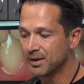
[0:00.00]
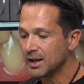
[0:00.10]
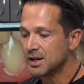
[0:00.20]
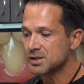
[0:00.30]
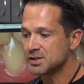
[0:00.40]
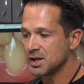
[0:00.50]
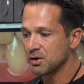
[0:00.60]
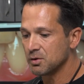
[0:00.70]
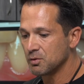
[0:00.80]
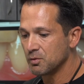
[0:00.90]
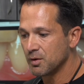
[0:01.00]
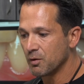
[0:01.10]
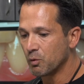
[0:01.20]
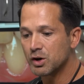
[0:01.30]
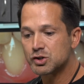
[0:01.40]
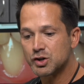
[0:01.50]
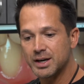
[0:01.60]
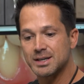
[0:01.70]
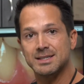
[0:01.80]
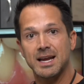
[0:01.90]
So we're trying
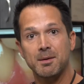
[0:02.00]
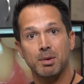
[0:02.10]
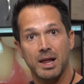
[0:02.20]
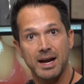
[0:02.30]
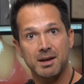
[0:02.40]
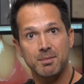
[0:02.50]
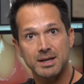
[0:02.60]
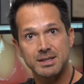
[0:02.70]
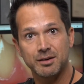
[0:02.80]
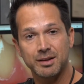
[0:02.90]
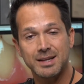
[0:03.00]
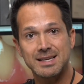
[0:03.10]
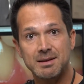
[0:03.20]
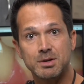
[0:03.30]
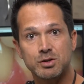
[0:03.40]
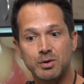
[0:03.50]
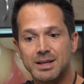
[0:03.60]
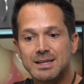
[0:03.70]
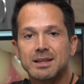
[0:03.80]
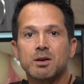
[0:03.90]
to take plaque and bacteria that's in between the
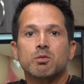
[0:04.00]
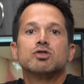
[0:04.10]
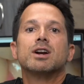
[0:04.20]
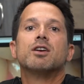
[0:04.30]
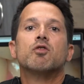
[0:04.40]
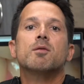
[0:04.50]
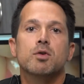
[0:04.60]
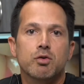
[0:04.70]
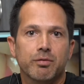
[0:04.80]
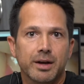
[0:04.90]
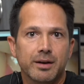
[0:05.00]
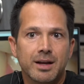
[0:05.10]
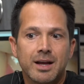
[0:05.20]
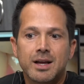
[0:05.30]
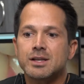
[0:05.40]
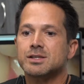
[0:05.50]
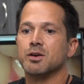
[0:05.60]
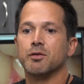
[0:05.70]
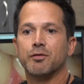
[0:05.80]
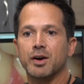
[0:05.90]
teeth, and we're trying to remove it.
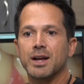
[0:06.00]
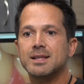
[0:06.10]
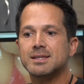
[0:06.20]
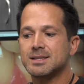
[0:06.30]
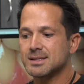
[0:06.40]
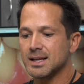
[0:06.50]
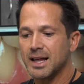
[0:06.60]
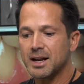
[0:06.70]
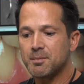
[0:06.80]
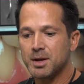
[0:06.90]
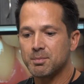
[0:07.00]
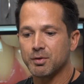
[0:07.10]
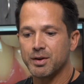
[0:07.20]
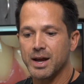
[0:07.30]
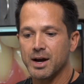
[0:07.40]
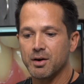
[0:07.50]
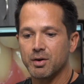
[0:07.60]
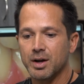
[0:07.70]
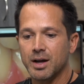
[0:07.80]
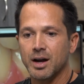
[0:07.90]
So for instance, a lot of people now
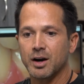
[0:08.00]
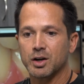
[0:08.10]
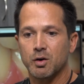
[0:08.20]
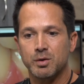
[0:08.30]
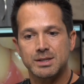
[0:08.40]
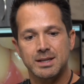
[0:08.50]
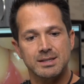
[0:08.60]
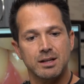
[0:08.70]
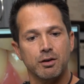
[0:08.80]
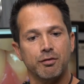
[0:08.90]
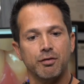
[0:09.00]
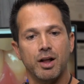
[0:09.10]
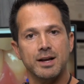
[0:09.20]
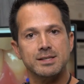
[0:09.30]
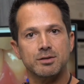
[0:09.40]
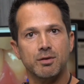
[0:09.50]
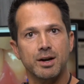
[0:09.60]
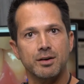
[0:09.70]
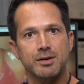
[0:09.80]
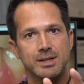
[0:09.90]
are going to these little floss
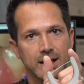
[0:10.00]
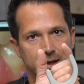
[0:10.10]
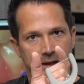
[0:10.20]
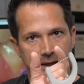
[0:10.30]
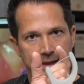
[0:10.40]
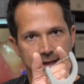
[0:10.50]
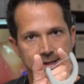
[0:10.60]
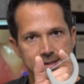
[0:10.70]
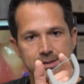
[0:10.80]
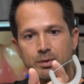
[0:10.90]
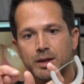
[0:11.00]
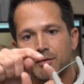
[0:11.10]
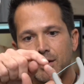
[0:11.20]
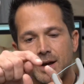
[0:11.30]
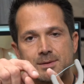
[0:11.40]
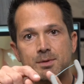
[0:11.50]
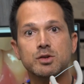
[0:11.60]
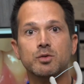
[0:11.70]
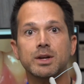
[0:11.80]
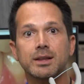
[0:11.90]
threaders. They look like this with a floss
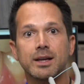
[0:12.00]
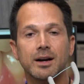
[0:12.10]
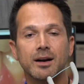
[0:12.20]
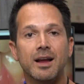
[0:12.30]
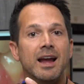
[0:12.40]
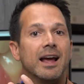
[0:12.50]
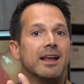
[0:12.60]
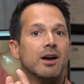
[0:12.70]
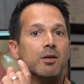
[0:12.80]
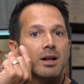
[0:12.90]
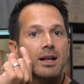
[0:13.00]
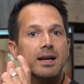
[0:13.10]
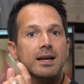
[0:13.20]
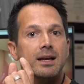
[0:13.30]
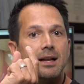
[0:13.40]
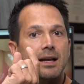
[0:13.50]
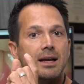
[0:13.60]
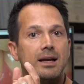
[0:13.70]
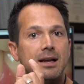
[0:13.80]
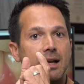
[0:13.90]
between there, and they go click, click,
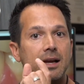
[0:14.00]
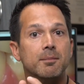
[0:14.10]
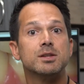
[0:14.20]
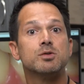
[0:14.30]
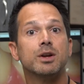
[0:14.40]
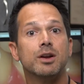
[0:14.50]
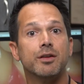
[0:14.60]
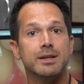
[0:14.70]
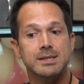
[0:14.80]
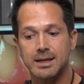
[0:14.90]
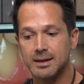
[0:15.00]
click between all the teeth.